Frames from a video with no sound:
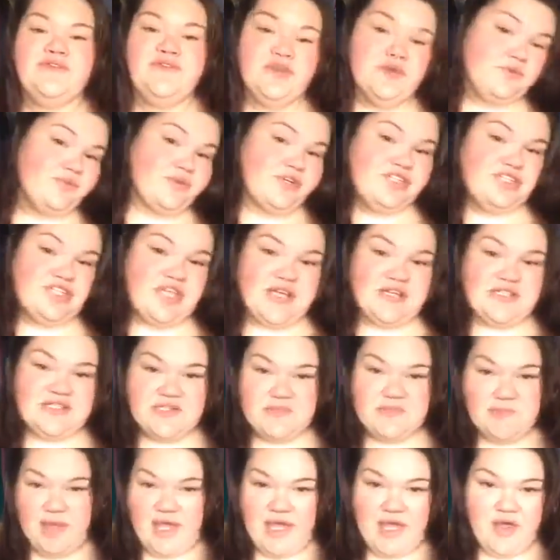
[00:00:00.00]
rejected
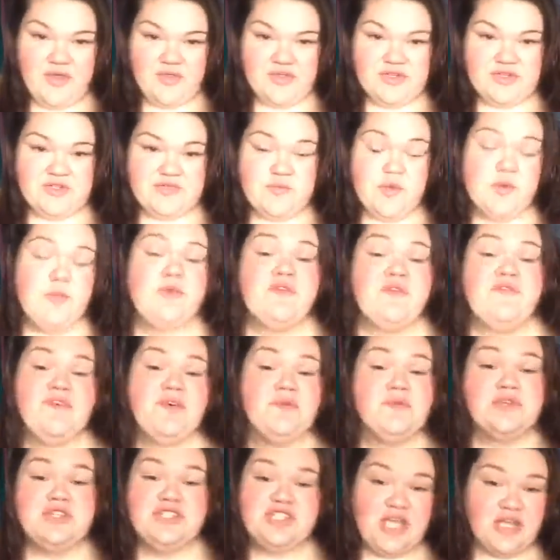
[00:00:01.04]
by others, where we feel
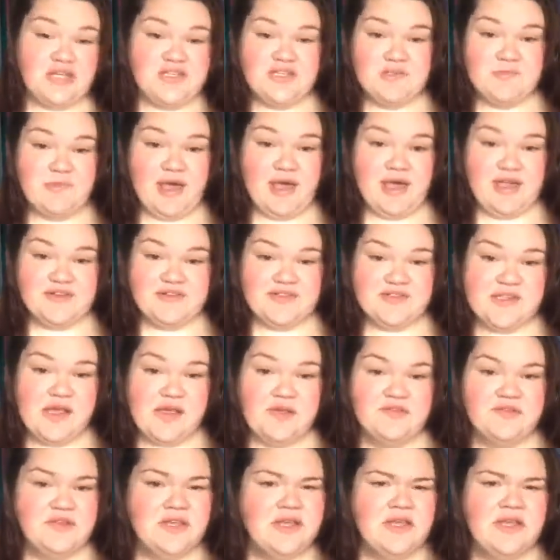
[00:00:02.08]
rejected by
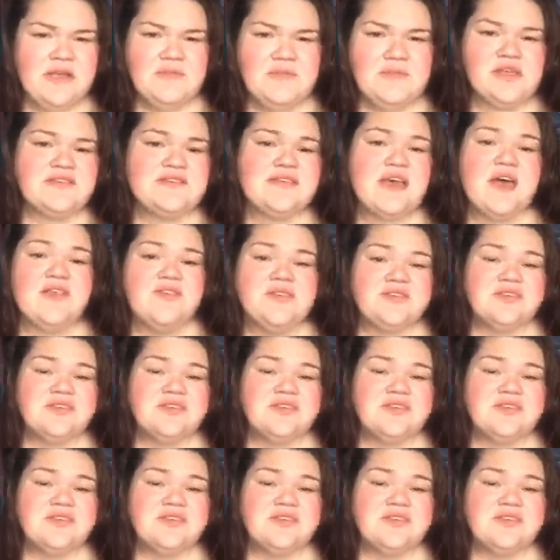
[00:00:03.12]
ourselves, because others are